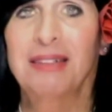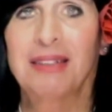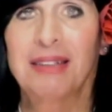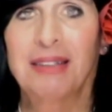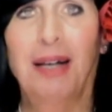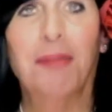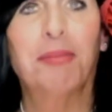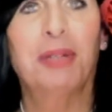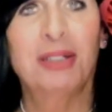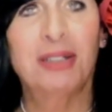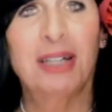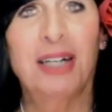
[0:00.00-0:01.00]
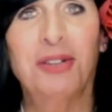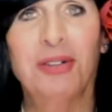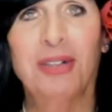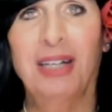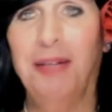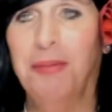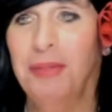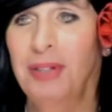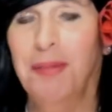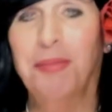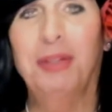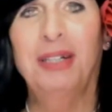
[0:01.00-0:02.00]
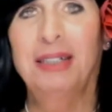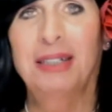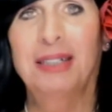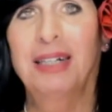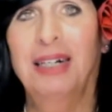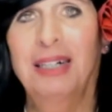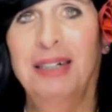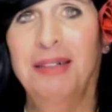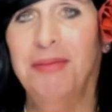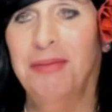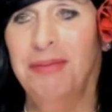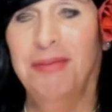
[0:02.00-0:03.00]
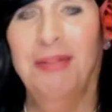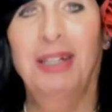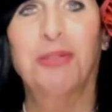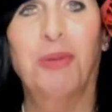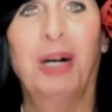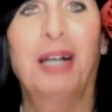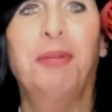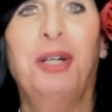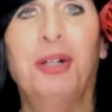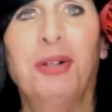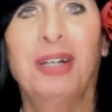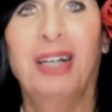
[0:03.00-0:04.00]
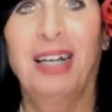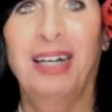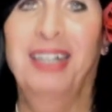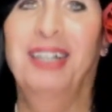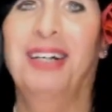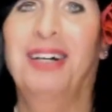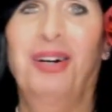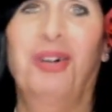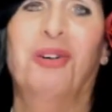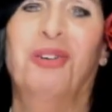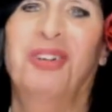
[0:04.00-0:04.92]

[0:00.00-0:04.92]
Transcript: Lumpy, is that your name? Lumpy, that's why I'm here today. Oh.